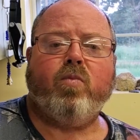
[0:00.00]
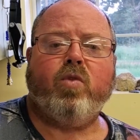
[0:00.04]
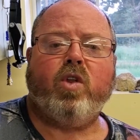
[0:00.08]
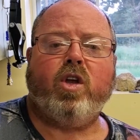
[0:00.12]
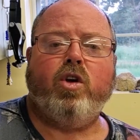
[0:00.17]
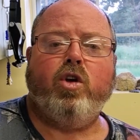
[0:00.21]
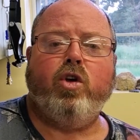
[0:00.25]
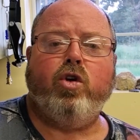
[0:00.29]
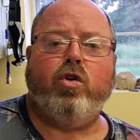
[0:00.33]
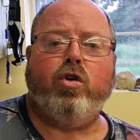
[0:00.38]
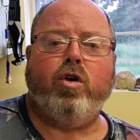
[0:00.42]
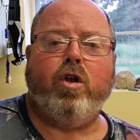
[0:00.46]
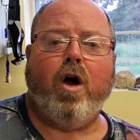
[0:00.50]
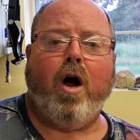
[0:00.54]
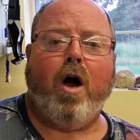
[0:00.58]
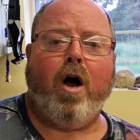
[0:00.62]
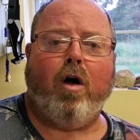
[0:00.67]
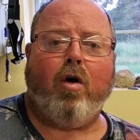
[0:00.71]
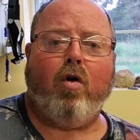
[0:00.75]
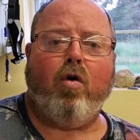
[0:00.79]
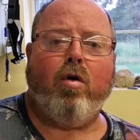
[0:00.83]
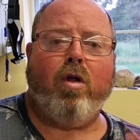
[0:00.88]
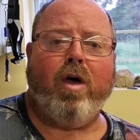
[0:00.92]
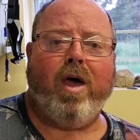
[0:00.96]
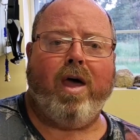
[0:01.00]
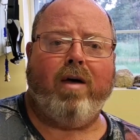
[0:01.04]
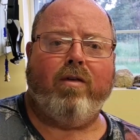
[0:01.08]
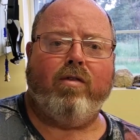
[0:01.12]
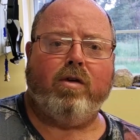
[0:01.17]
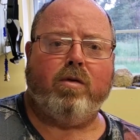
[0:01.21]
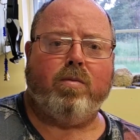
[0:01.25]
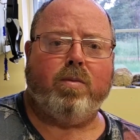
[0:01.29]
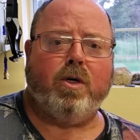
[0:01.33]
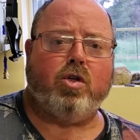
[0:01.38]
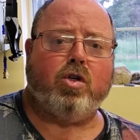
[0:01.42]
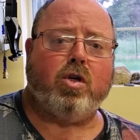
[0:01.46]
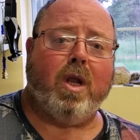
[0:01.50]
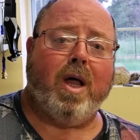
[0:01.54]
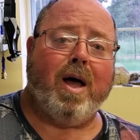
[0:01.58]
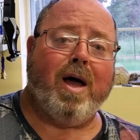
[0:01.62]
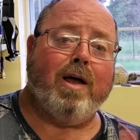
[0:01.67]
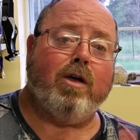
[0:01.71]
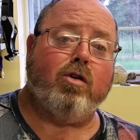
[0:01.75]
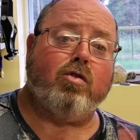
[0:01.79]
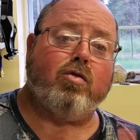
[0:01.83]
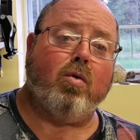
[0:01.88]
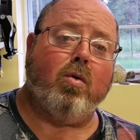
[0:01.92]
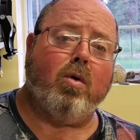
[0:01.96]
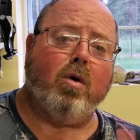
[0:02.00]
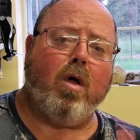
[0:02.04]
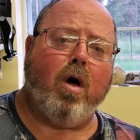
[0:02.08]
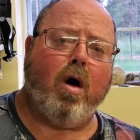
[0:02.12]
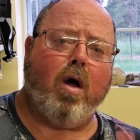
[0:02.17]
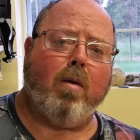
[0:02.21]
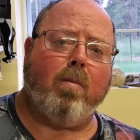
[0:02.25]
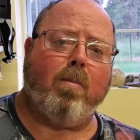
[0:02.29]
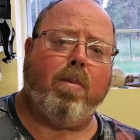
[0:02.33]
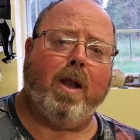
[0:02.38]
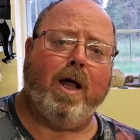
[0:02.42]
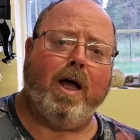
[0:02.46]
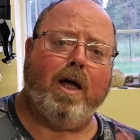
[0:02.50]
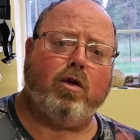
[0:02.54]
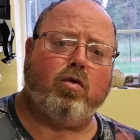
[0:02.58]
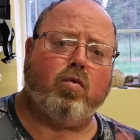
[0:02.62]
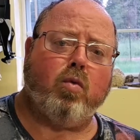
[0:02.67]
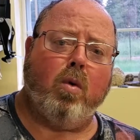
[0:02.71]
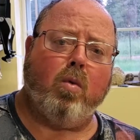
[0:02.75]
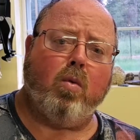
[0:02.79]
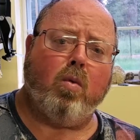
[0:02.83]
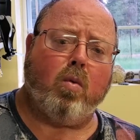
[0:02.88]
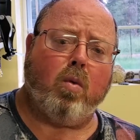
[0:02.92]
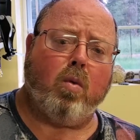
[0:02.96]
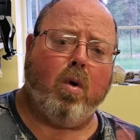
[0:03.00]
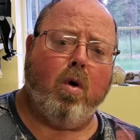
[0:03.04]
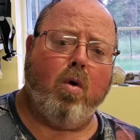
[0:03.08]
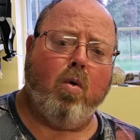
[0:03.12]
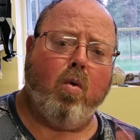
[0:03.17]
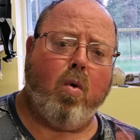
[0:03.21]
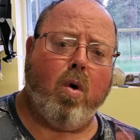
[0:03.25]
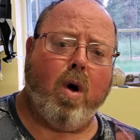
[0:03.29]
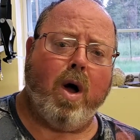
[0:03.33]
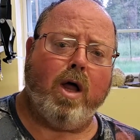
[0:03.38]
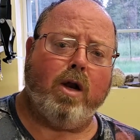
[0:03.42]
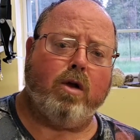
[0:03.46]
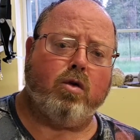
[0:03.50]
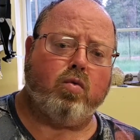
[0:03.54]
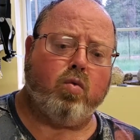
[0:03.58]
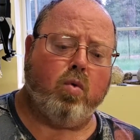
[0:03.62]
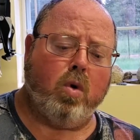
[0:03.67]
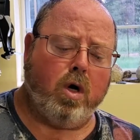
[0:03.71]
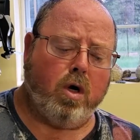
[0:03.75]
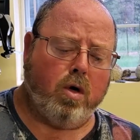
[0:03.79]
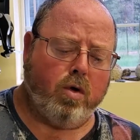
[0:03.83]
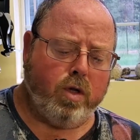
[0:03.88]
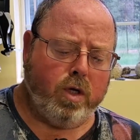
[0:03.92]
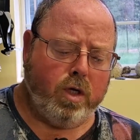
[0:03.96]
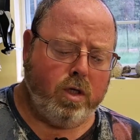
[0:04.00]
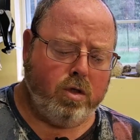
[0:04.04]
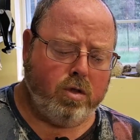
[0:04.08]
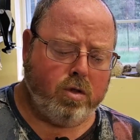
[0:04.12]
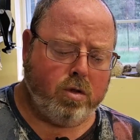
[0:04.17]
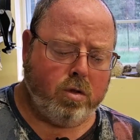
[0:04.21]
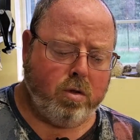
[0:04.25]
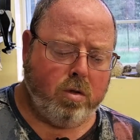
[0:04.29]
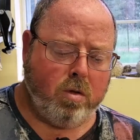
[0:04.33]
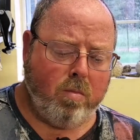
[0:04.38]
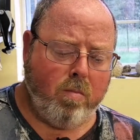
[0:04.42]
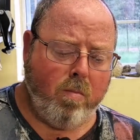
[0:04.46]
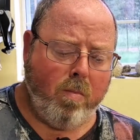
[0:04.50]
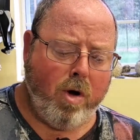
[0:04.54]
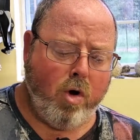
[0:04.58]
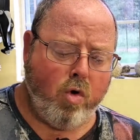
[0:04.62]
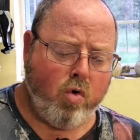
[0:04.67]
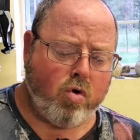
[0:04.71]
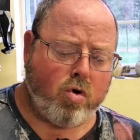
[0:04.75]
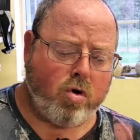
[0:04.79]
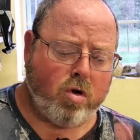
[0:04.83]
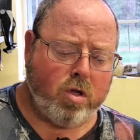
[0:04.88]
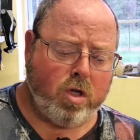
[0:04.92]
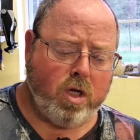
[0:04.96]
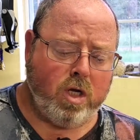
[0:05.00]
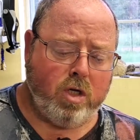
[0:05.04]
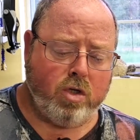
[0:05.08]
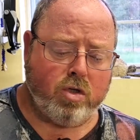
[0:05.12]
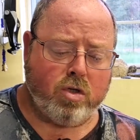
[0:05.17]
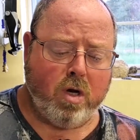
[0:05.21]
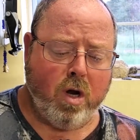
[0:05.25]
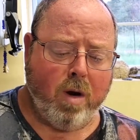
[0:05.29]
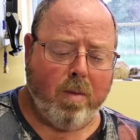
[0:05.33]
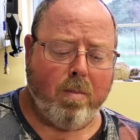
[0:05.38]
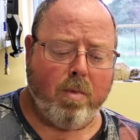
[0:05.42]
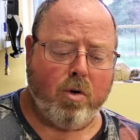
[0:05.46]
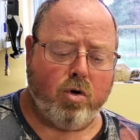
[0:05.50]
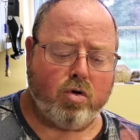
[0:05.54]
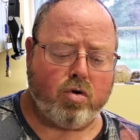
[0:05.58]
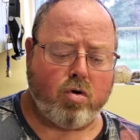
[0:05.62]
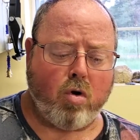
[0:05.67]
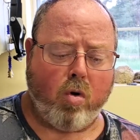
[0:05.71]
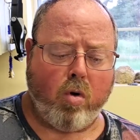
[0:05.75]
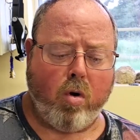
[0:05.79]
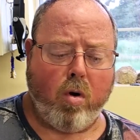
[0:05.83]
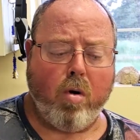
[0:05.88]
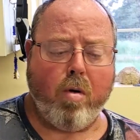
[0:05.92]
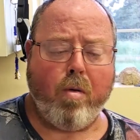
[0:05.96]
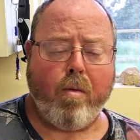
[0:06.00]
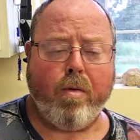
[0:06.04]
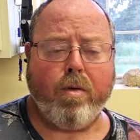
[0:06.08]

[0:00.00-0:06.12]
You're not going to have as much light, so a lot of plants won't grow quite as well. Most of these numbers are